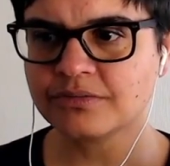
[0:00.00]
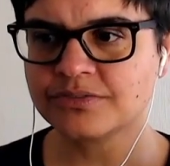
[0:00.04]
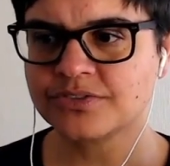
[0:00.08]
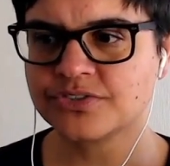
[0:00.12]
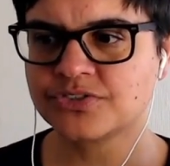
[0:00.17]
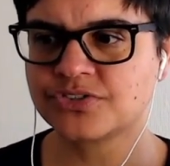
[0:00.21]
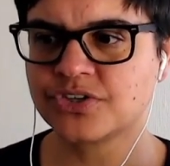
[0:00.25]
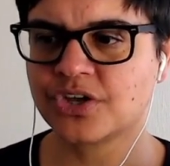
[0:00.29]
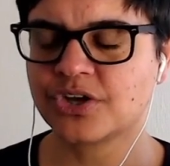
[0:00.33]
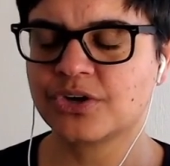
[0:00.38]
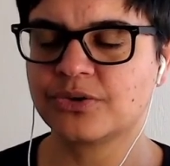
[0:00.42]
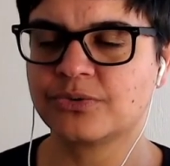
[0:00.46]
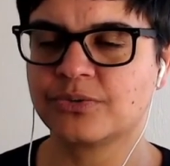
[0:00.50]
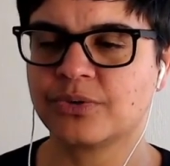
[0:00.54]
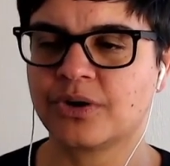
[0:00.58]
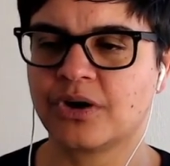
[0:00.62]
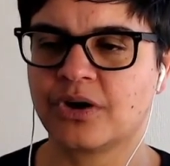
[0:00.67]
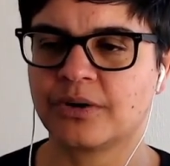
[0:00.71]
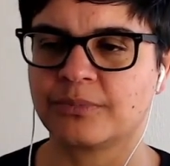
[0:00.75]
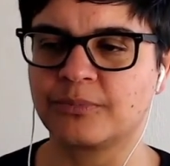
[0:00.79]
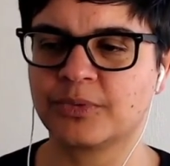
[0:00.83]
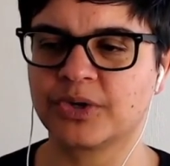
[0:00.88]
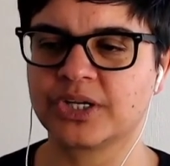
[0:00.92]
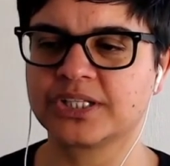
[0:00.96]
So
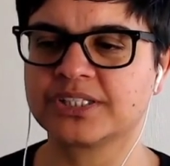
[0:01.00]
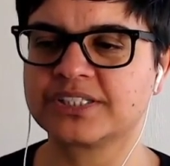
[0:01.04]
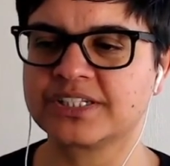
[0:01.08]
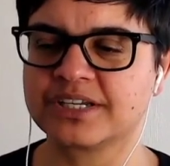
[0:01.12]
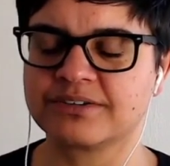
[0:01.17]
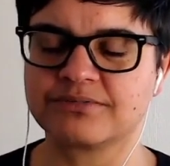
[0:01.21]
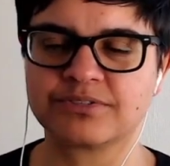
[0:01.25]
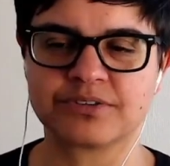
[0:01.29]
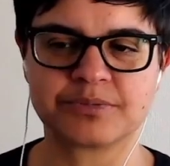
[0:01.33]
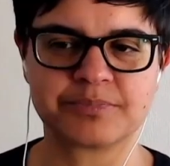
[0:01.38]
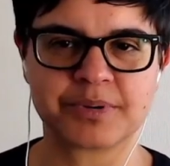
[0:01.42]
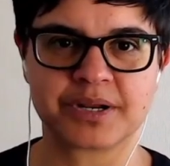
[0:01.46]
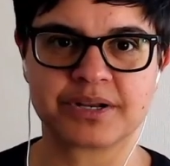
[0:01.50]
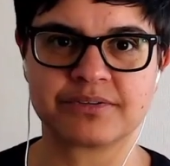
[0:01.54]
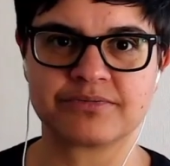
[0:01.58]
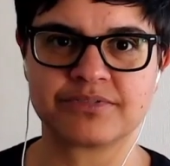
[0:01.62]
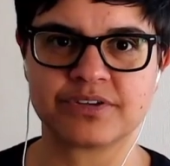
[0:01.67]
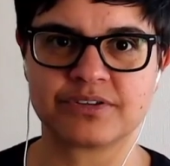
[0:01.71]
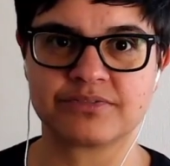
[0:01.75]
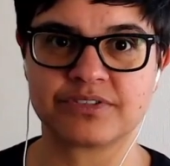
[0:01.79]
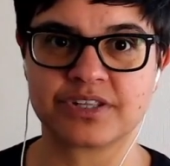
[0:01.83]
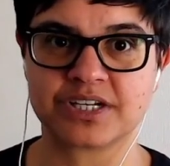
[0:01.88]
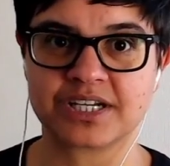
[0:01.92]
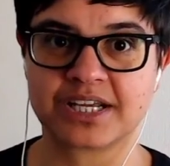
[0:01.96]
I'm willing to give her the
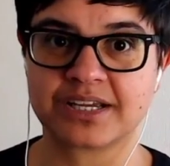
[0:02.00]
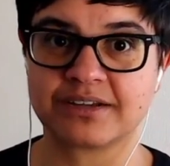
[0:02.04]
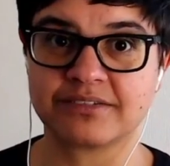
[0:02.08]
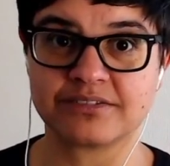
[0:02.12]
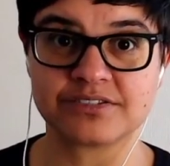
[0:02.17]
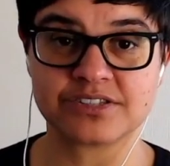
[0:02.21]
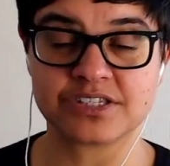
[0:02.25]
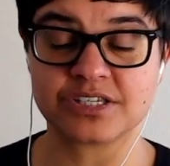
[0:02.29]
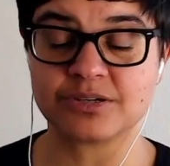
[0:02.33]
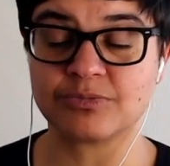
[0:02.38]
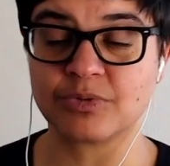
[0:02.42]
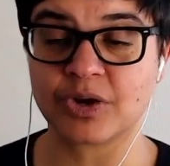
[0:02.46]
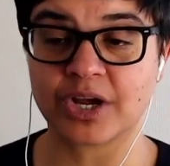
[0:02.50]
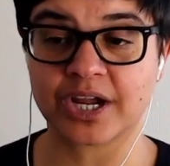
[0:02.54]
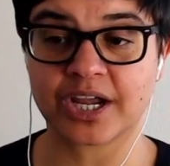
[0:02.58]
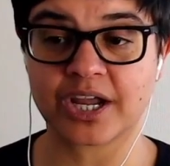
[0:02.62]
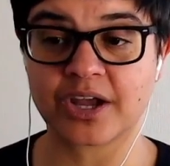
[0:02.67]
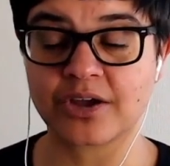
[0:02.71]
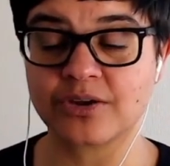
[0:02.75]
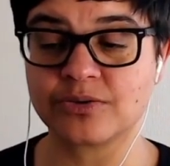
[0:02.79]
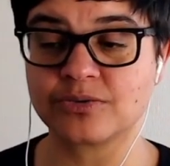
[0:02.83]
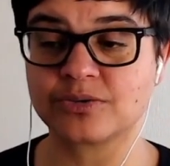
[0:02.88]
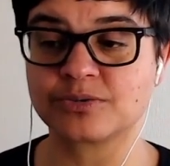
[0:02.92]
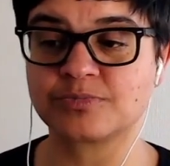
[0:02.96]
benefit of the doubt and see where it
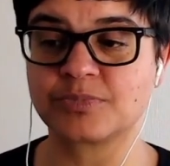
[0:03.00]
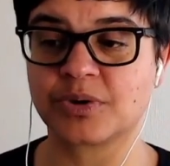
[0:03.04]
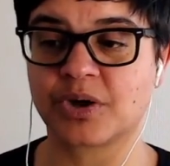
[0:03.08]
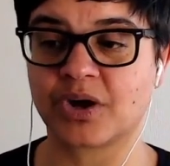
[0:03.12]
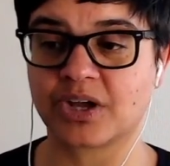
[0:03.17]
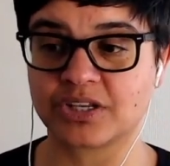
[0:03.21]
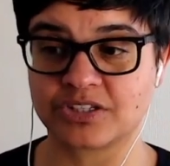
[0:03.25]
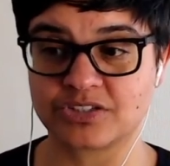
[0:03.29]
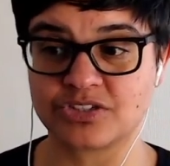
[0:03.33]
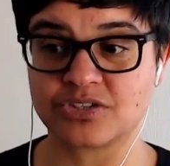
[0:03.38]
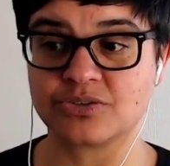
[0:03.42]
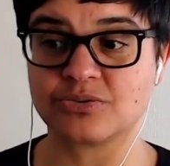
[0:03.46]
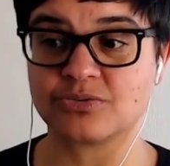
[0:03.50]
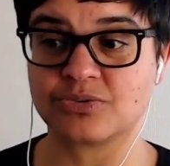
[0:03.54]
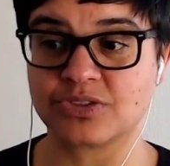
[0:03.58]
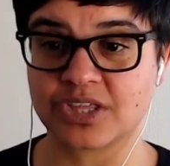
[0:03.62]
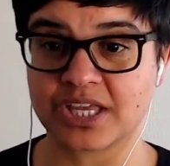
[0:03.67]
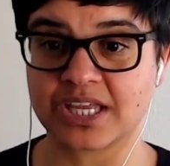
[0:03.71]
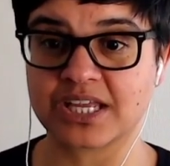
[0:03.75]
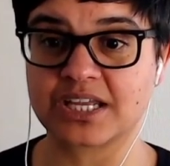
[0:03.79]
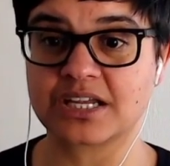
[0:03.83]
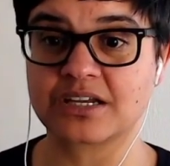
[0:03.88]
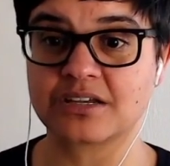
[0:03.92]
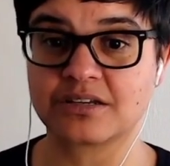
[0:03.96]
goes, but I do
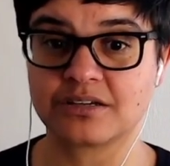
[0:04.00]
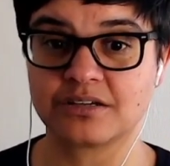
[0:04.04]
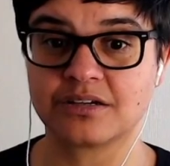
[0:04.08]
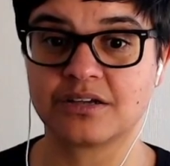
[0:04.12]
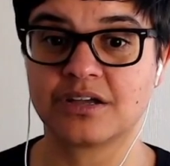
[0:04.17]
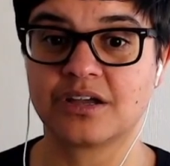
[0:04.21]
think